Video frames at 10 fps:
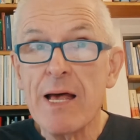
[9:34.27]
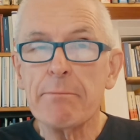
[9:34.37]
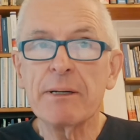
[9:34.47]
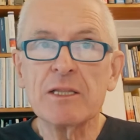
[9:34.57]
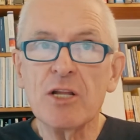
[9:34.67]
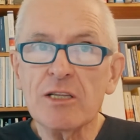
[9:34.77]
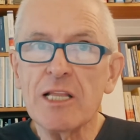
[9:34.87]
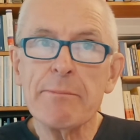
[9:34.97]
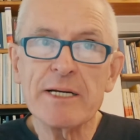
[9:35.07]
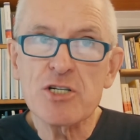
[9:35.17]
but not the
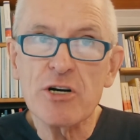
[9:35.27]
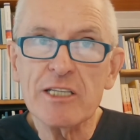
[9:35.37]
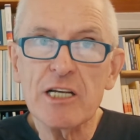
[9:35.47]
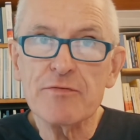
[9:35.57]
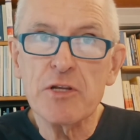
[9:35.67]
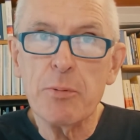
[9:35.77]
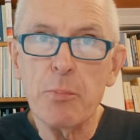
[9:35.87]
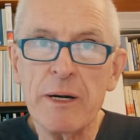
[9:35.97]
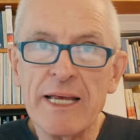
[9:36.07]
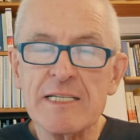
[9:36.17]
majority of the
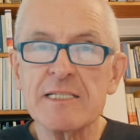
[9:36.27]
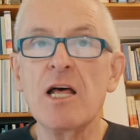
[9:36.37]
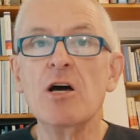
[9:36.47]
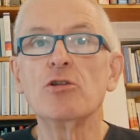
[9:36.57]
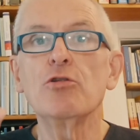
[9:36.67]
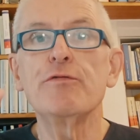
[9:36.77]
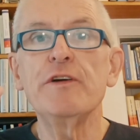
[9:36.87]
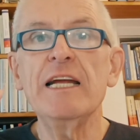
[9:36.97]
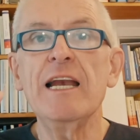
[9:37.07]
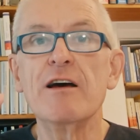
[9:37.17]
population, to
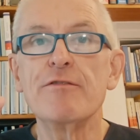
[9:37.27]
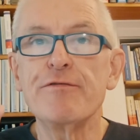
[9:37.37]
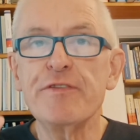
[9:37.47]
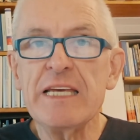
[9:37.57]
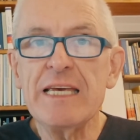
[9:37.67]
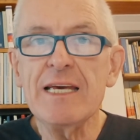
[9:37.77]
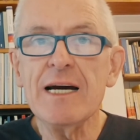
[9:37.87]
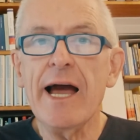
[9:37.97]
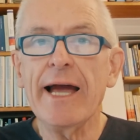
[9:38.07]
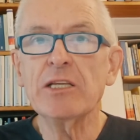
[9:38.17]
feel fear
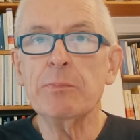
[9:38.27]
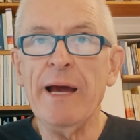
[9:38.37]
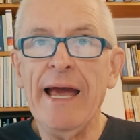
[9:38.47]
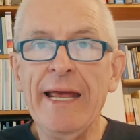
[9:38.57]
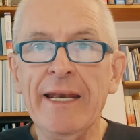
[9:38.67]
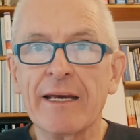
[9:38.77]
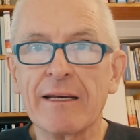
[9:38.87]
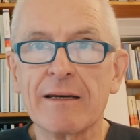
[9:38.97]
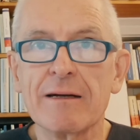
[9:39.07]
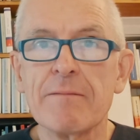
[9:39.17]
and panic.